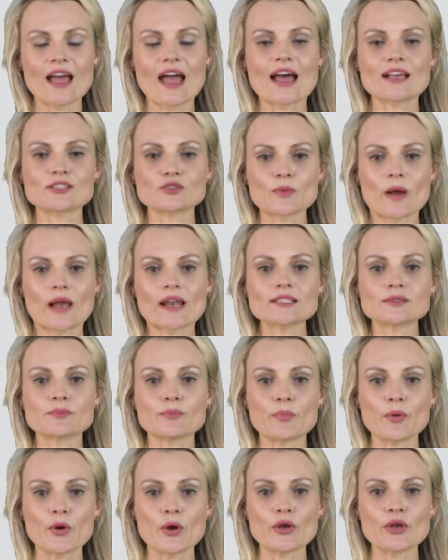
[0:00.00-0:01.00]
as well as
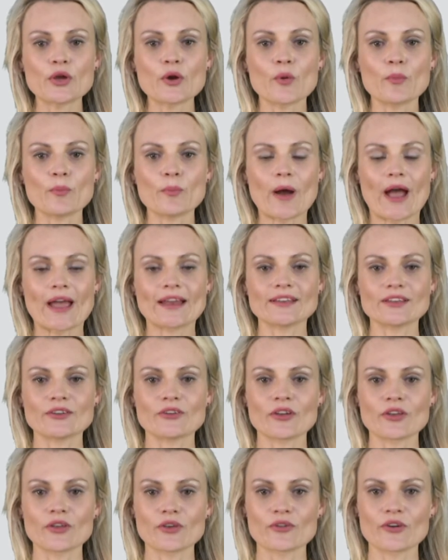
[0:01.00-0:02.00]
burning or pain
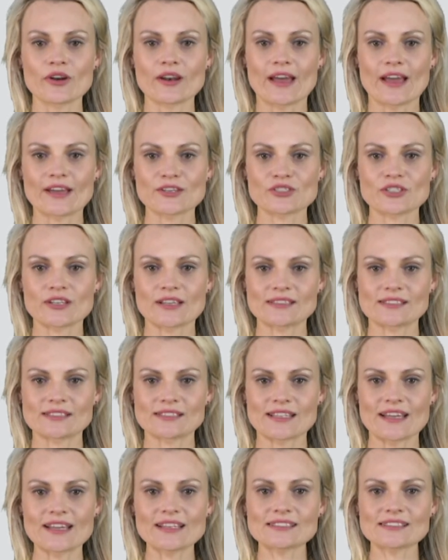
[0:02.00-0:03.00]
during urination and
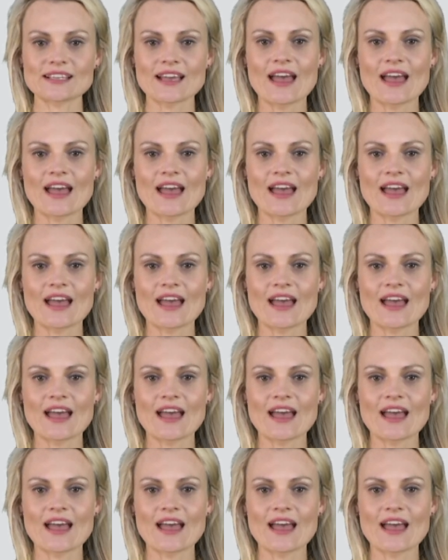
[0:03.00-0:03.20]
sex,